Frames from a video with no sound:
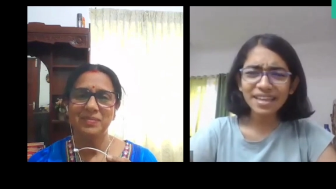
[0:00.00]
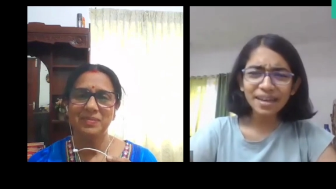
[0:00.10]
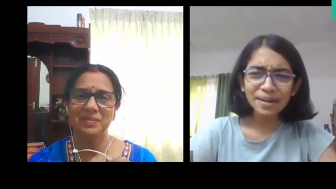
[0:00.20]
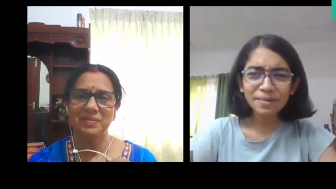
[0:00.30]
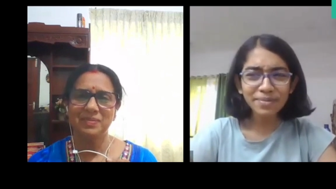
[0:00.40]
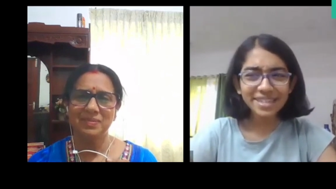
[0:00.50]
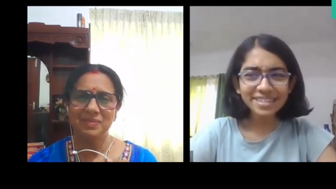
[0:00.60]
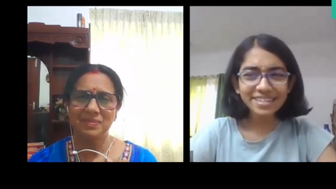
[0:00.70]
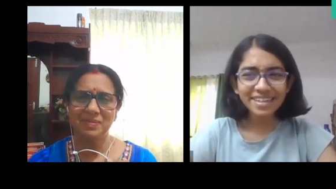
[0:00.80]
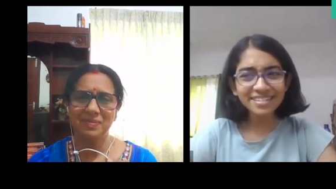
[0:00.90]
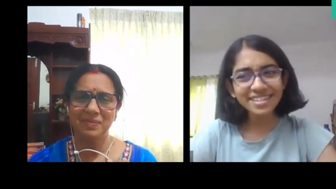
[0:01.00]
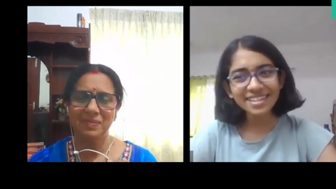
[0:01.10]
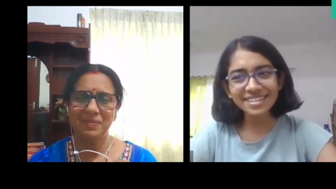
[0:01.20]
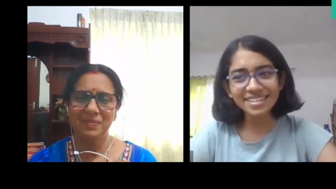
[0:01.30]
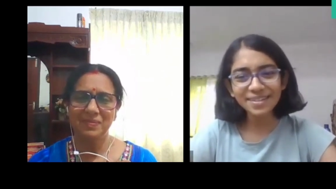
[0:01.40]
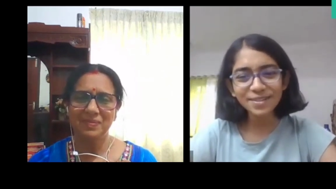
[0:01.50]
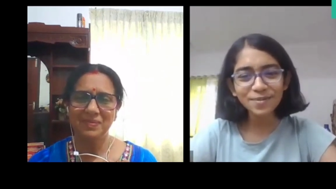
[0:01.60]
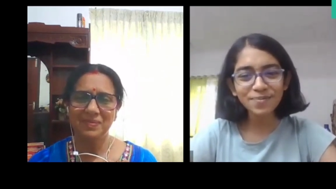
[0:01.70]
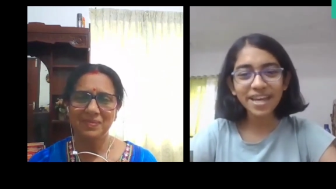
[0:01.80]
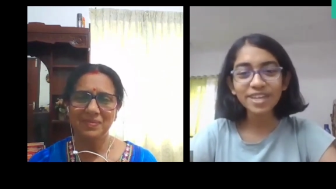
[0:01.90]
Speaker 1: a little bit addicted
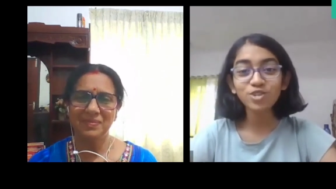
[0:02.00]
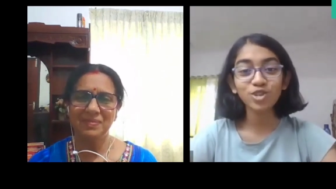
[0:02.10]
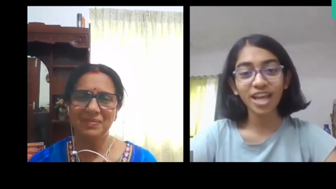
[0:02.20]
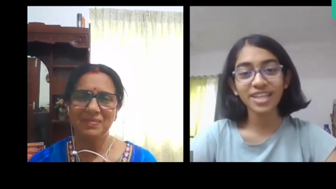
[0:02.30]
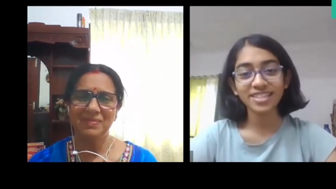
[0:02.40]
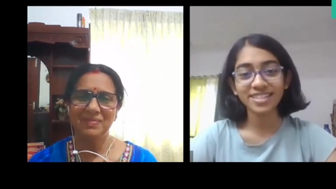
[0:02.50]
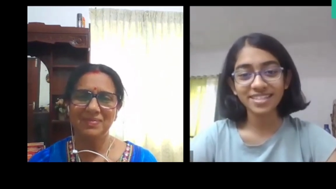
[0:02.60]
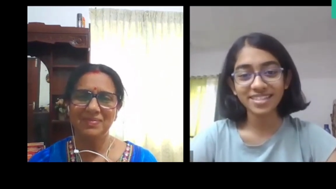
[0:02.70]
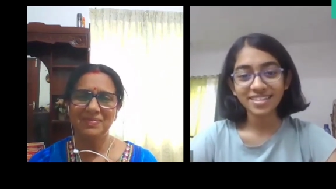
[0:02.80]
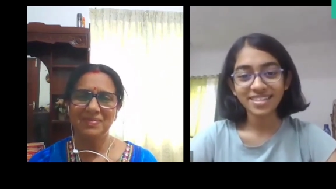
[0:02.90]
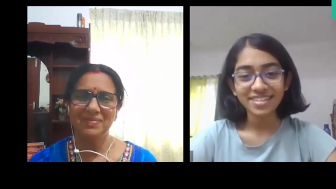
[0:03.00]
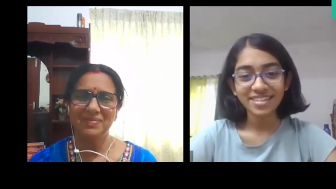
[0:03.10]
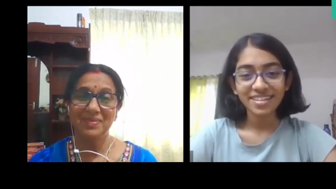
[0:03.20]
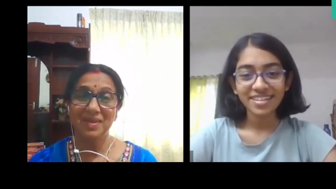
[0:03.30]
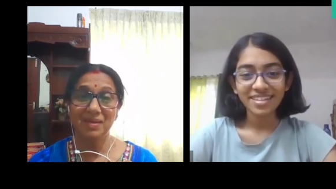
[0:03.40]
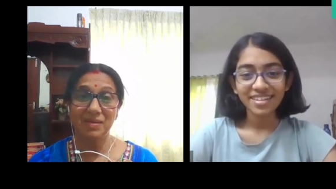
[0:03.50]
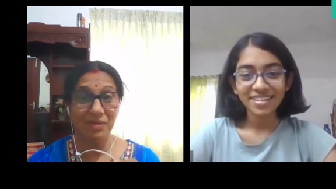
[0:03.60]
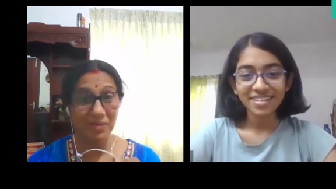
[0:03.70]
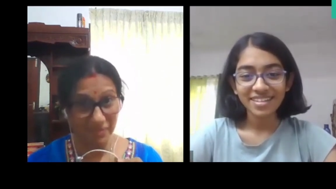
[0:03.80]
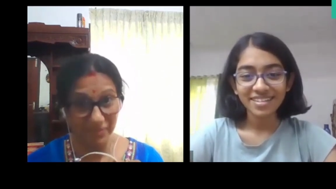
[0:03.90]
to playing chess.
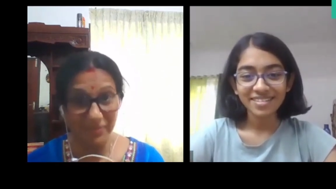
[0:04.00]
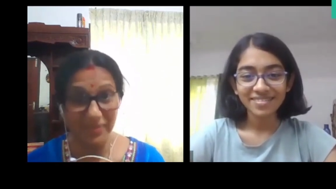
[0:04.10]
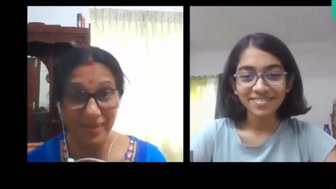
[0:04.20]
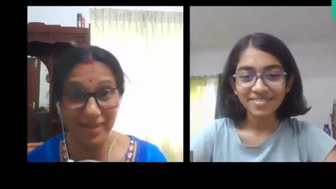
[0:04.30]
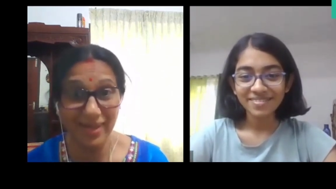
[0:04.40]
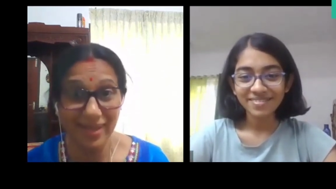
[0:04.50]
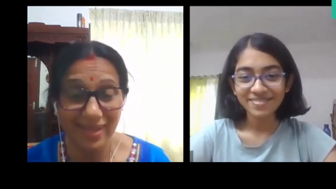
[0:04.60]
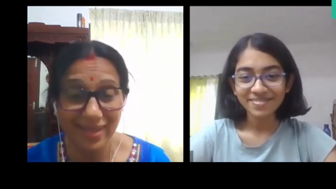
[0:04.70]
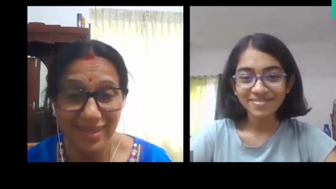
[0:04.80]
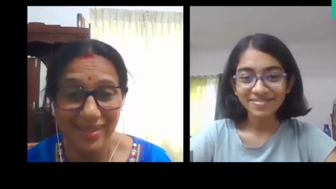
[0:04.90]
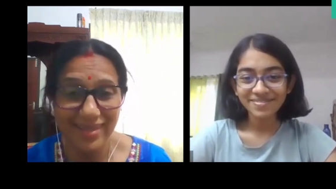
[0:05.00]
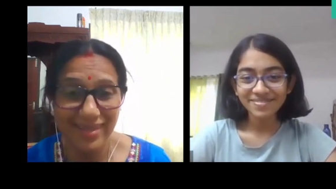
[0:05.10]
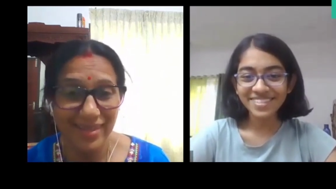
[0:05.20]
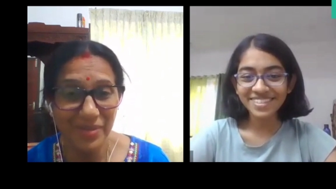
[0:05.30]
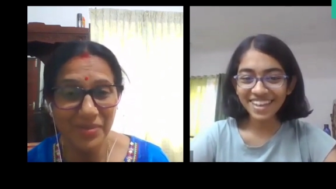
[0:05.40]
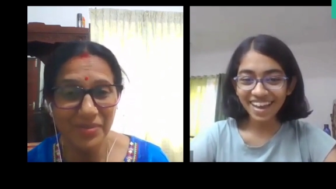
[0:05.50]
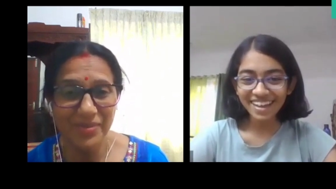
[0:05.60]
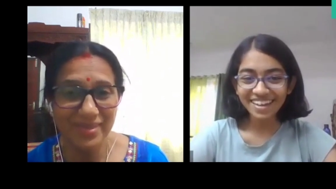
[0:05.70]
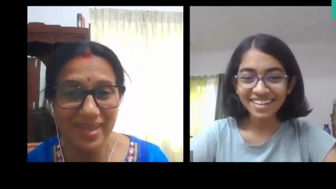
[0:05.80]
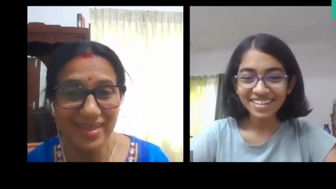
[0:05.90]
Really?
Speaker 2: Oh,
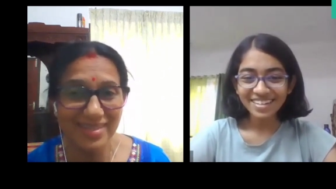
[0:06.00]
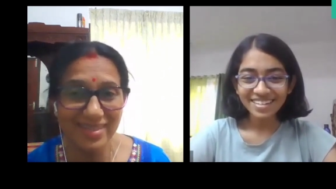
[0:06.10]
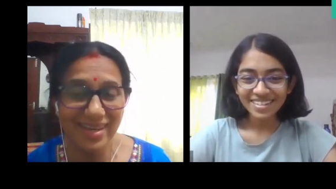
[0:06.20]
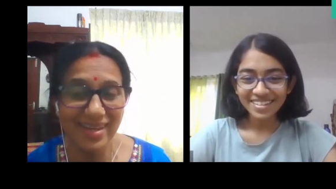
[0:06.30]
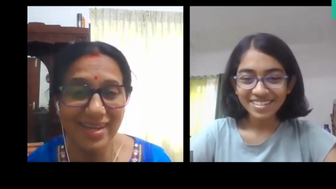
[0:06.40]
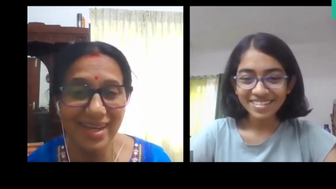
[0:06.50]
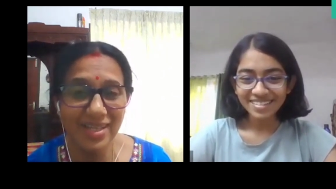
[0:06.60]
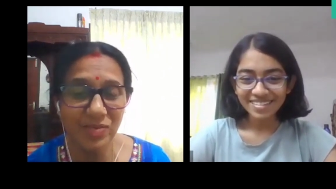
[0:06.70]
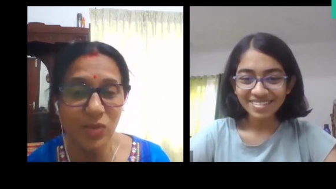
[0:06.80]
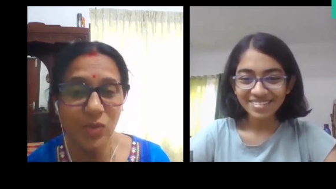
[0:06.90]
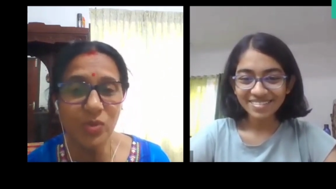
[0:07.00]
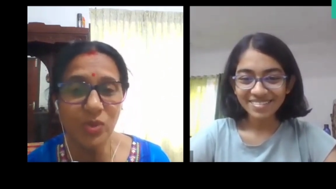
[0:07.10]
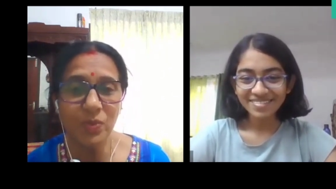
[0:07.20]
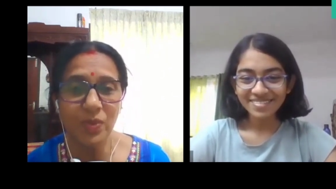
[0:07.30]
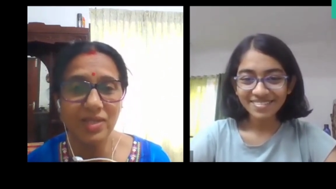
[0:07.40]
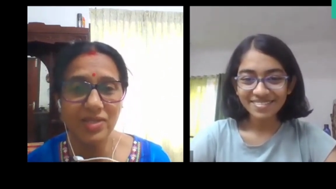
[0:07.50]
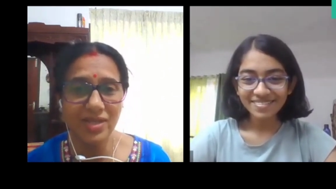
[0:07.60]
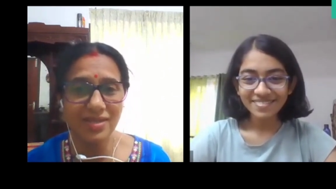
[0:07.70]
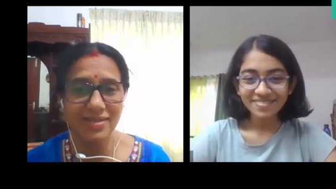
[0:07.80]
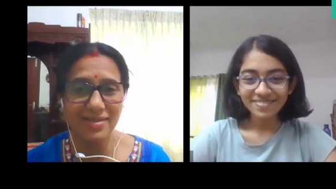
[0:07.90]
yeah. That's really nice. With whom do you play
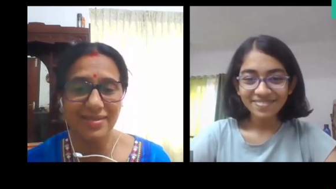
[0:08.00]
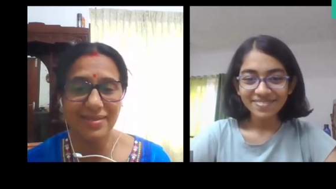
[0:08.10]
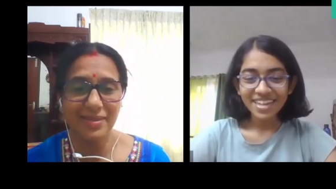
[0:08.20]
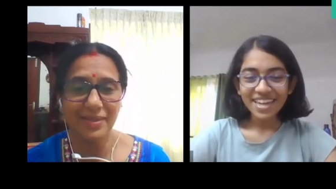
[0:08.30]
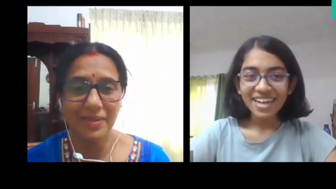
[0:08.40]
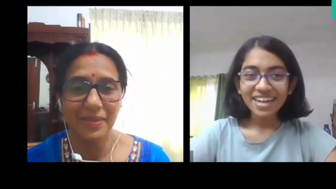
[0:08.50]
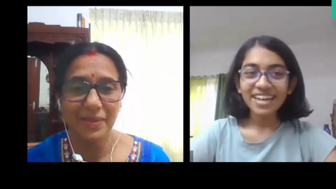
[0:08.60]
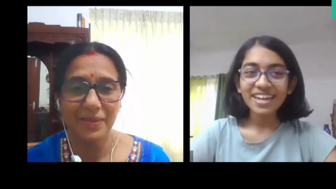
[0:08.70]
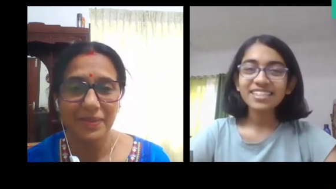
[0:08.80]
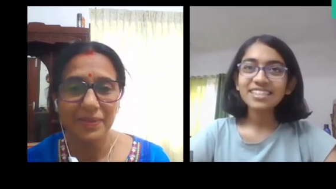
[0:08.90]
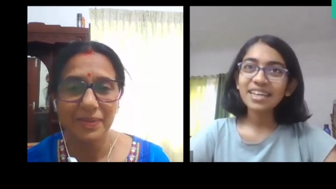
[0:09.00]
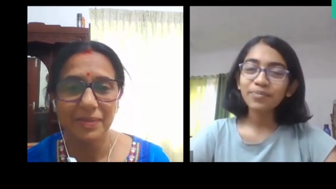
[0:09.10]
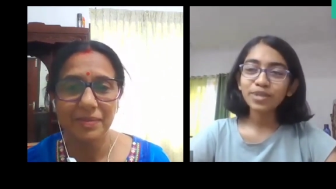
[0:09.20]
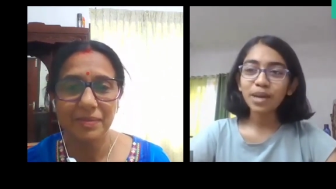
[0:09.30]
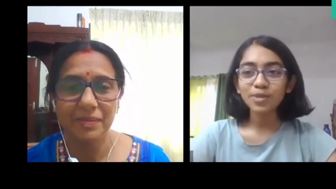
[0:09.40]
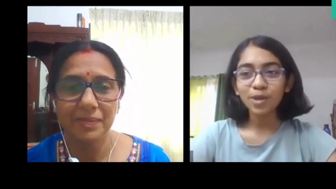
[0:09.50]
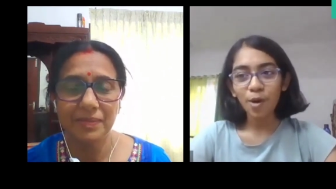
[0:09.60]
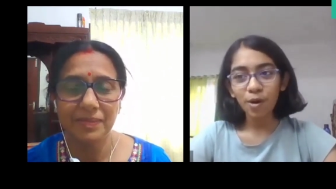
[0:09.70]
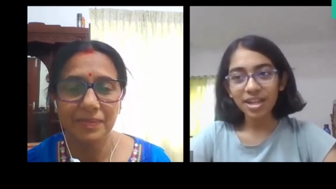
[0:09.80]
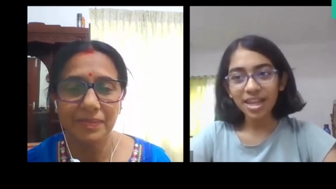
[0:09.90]
chess?
Speaker 1: Uh, it's sometimes
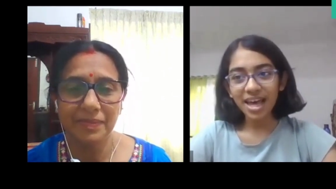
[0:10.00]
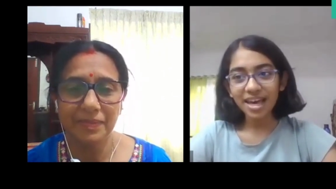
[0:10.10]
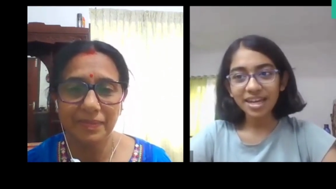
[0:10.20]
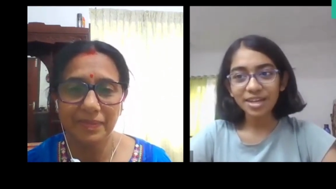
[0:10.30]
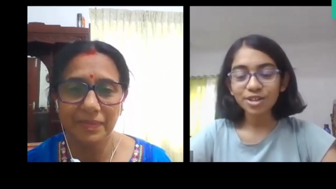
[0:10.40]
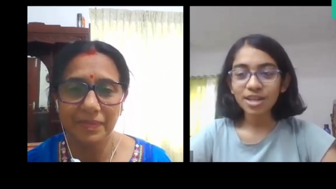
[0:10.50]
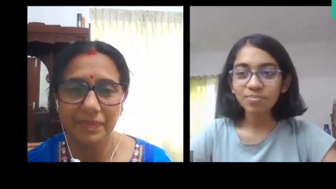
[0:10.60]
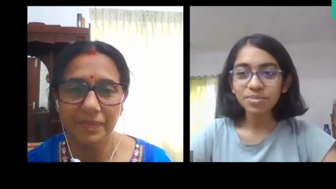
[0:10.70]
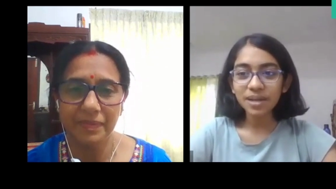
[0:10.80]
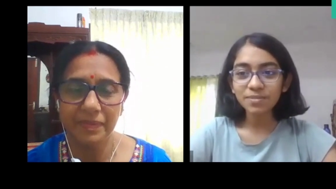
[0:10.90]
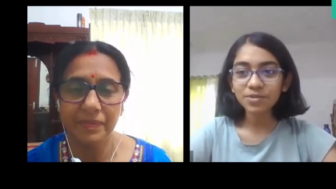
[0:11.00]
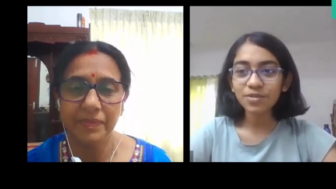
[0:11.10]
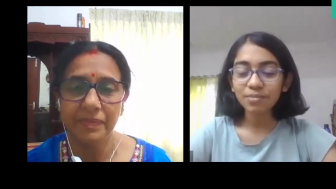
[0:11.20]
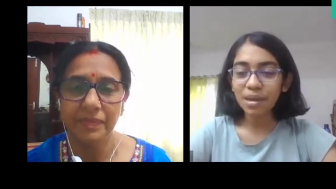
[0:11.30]
online or sometimes with